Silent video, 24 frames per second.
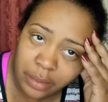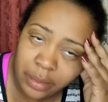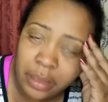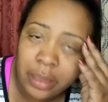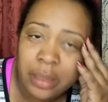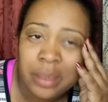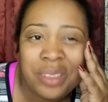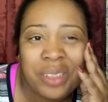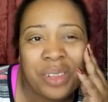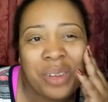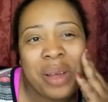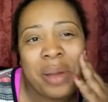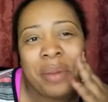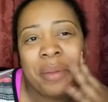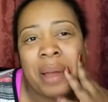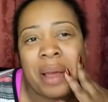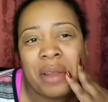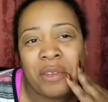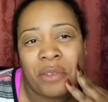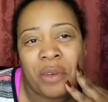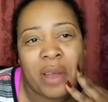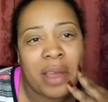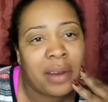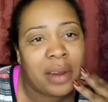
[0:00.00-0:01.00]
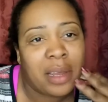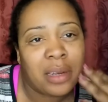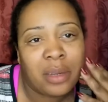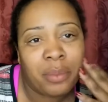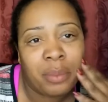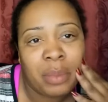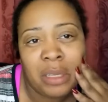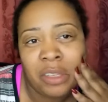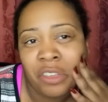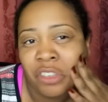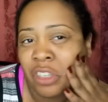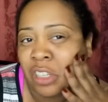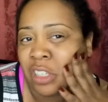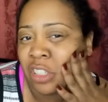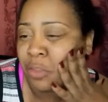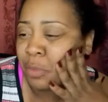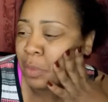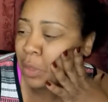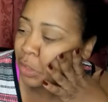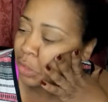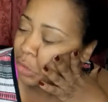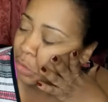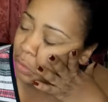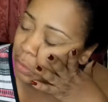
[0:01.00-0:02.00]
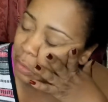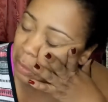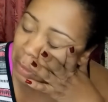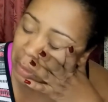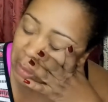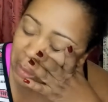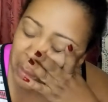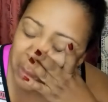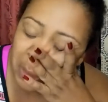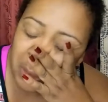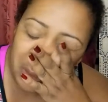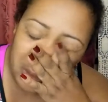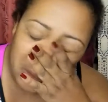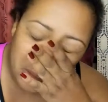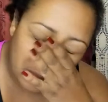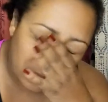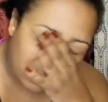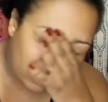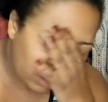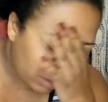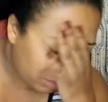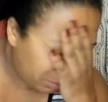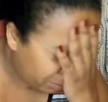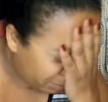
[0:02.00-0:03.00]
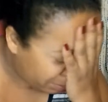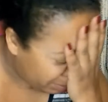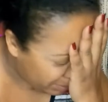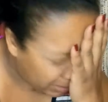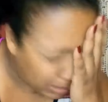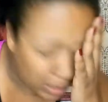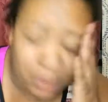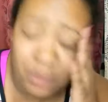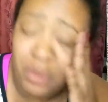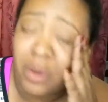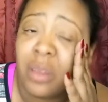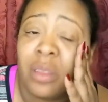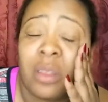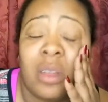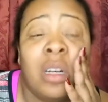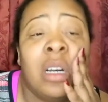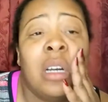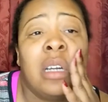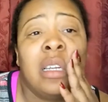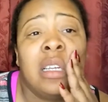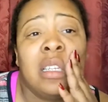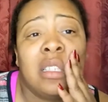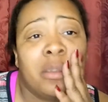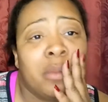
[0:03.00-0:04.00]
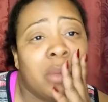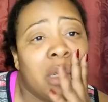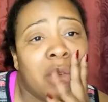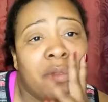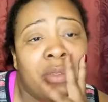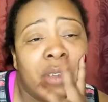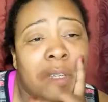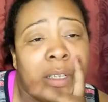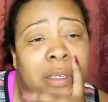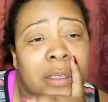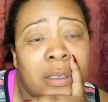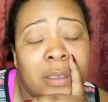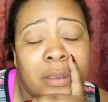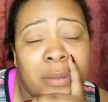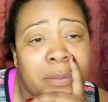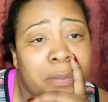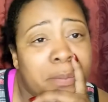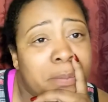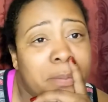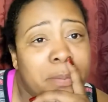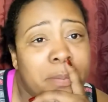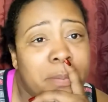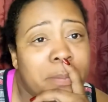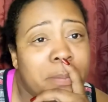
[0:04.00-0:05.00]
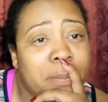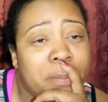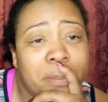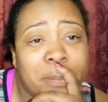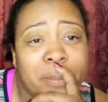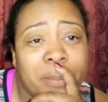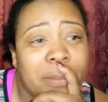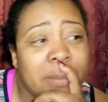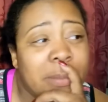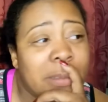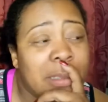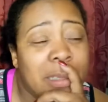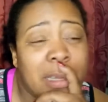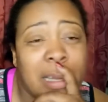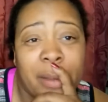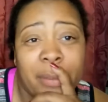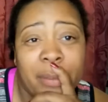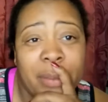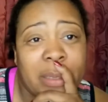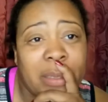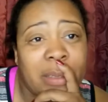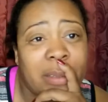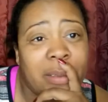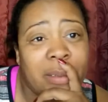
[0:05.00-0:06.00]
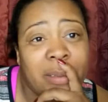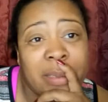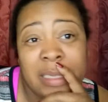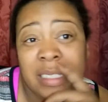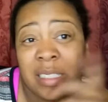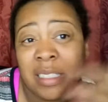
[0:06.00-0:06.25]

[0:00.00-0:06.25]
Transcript: And now I try not to be judgmental. Her brother ugly as a motherfucker. I mean, he